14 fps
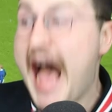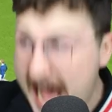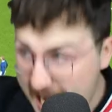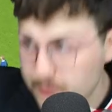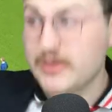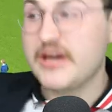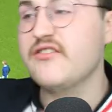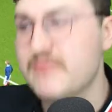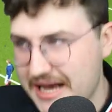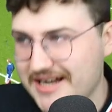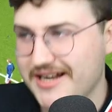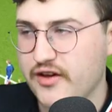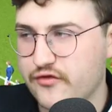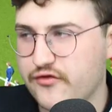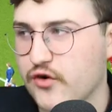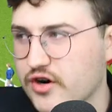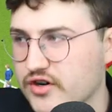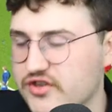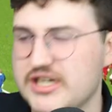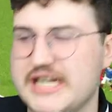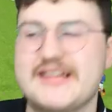And we've made it
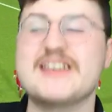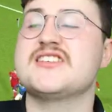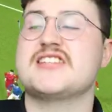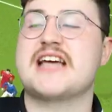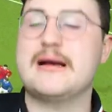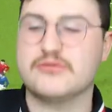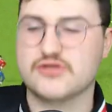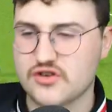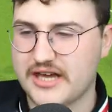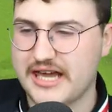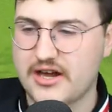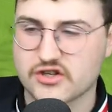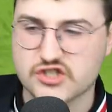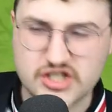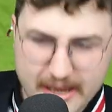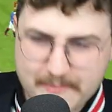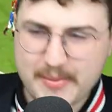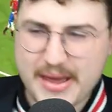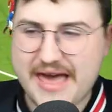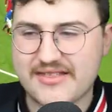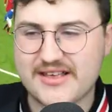4-3. This is absolute chaos. Jim
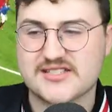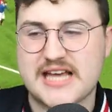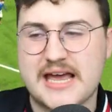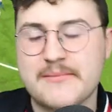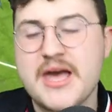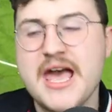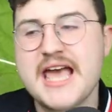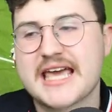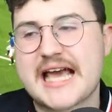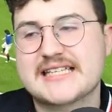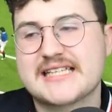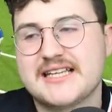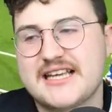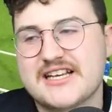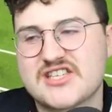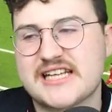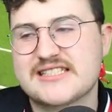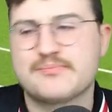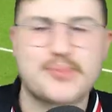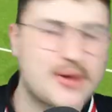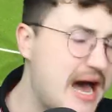Bett this time getting the
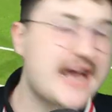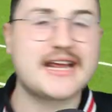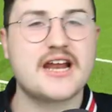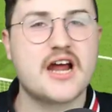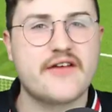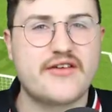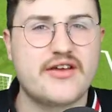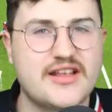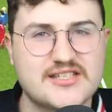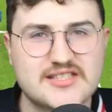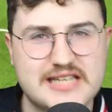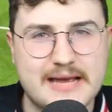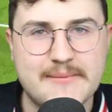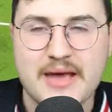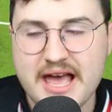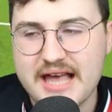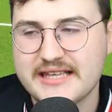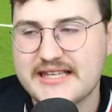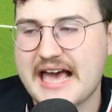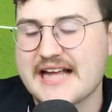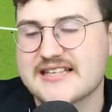assist. Brian Irvine this time
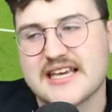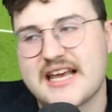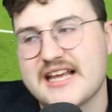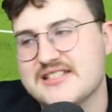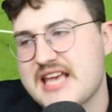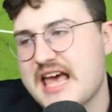getting his